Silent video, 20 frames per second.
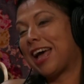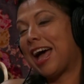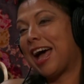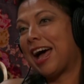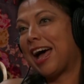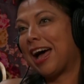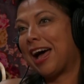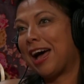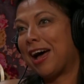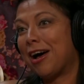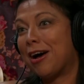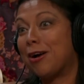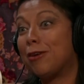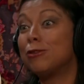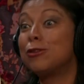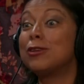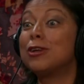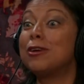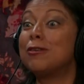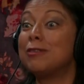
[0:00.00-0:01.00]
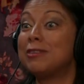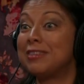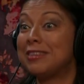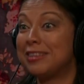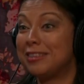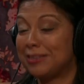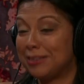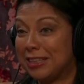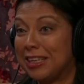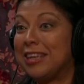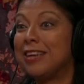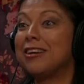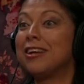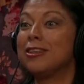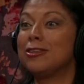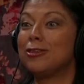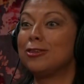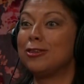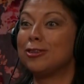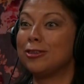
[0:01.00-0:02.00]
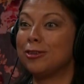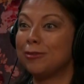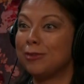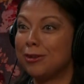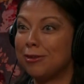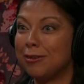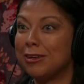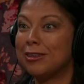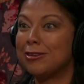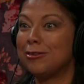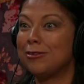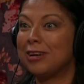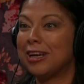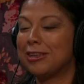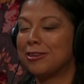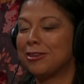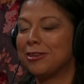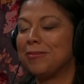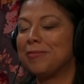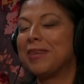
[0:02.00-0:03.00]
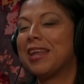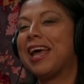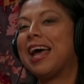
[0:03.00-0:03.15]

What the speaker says: of services here at Church of the Resurrection.